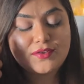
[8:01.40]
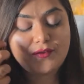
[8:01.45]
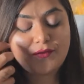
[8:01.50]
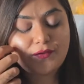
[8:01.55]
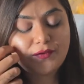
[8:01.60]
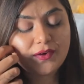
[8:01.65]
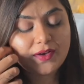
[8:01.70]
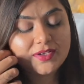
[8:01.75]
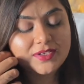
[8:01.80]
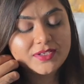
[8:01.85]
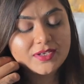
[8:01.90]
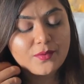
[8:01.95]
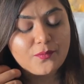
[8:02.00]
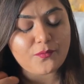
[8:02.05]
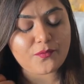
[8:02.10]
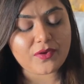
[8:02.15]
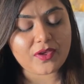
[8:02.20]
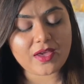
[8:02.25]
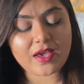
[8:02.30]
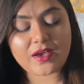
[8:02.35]
so first
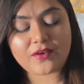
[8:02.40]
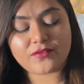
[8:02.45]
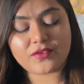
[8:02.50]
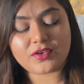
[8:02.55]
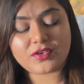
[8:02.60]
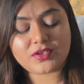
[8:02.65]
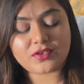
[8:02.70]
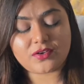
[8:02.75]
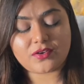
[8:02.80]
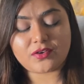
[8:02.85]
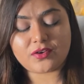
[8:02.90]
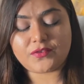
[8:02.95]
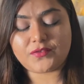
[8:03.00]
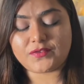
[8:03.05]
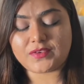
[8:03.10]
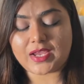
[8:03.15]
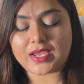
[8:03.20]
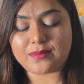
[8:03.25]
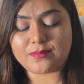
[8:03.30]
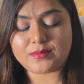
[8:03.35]
up we have the Turn
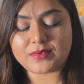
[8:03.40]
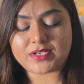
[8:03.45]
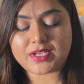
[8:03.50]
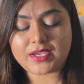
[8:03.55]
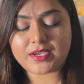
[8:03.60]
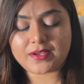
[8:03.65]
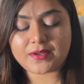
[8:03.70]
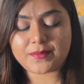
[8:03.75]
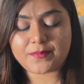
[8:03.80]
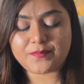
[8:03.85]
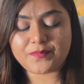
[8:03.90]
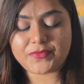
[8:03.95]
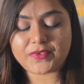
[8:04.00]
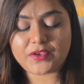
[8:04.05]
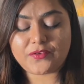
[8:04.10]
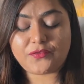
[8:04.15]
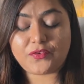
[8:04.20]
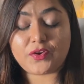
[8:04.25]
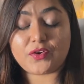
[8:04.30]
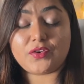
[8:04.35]
of Time deck.
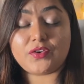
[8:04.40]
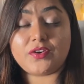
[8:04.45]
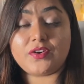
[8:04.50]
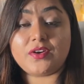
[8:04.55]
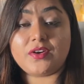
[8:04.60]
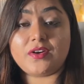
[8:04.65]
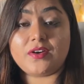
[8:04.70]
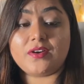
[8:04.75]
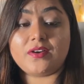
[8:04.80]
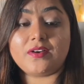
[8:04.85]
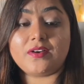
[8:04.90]
If you're